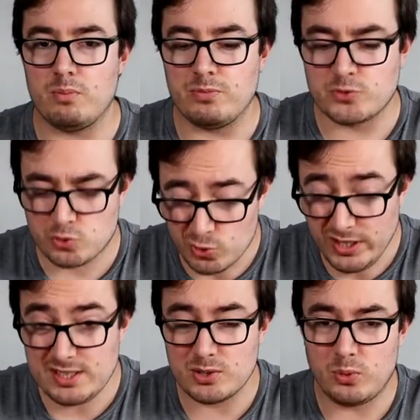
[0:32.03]

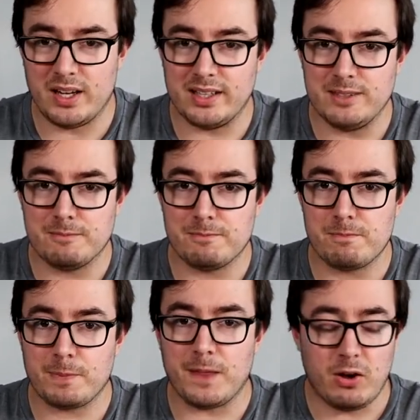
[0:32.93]
straight away,
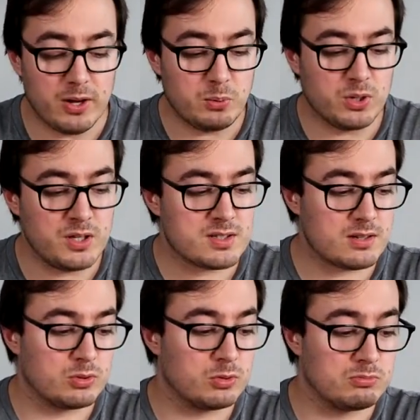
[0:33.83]
I was,